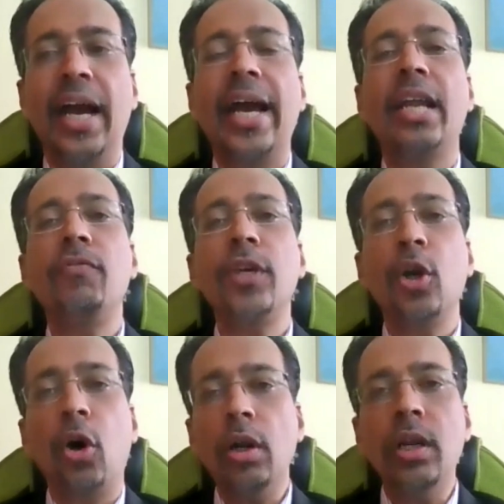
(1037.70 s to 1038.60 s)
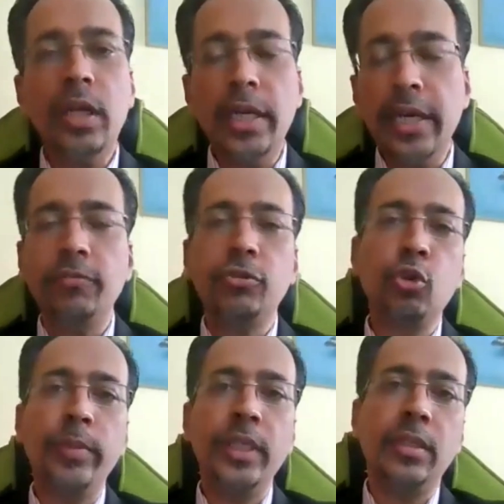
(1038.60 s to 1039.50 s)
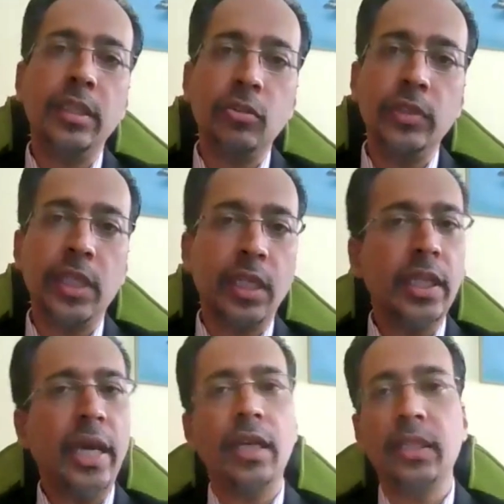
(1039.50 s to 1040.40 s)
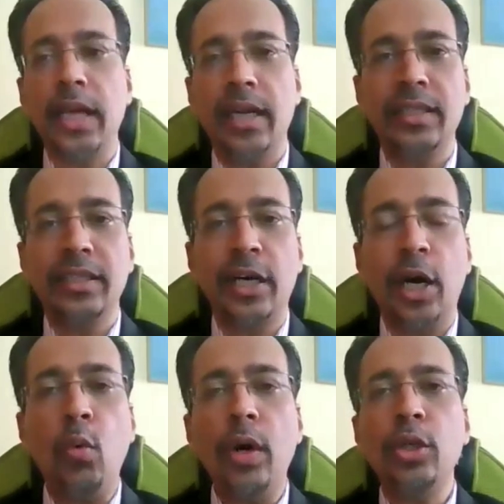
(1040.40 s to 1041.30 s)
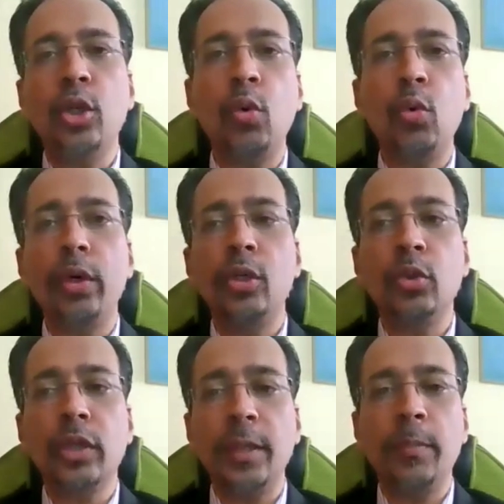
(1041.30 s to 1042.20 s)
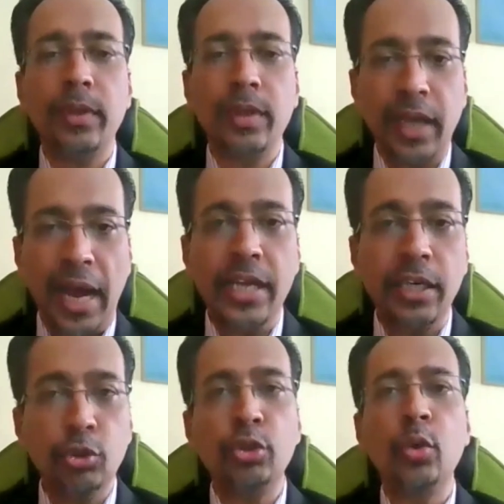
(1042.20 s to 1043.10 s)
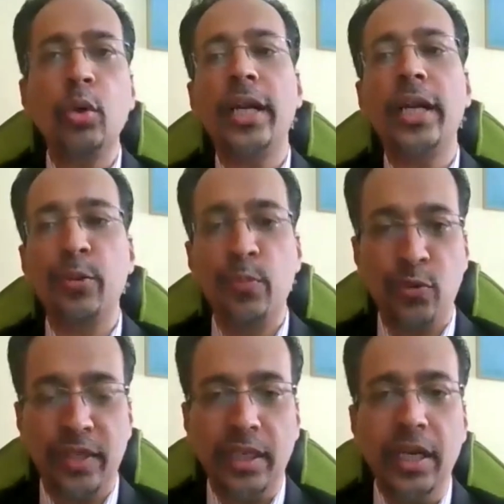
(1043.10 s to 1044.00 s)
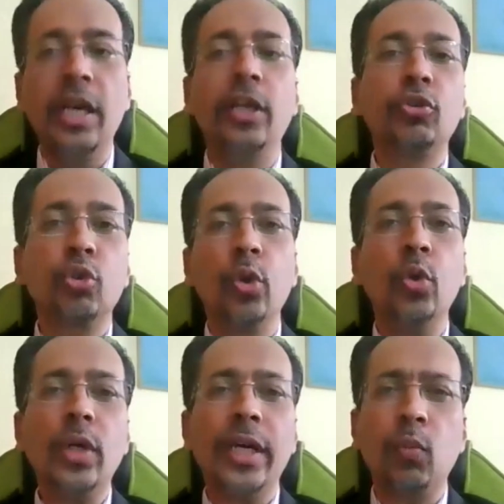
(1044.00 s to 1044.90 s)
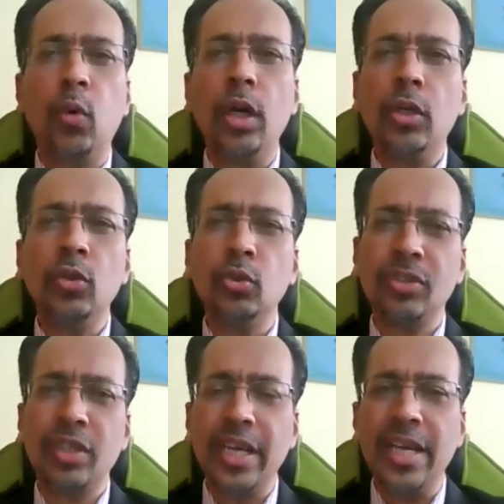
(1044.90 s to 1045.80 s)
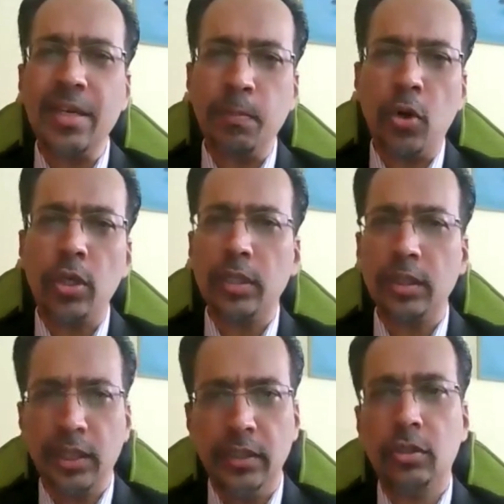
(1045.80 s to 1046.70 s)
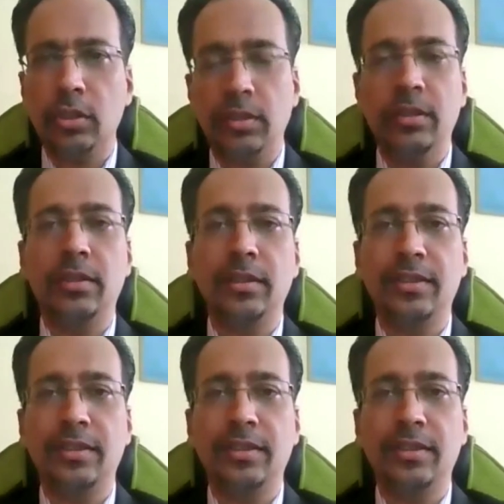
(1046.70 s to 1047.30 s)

And we already have so many things which are there in that. How are you now going to keep adding? We should look at removing. So look at what are those really important things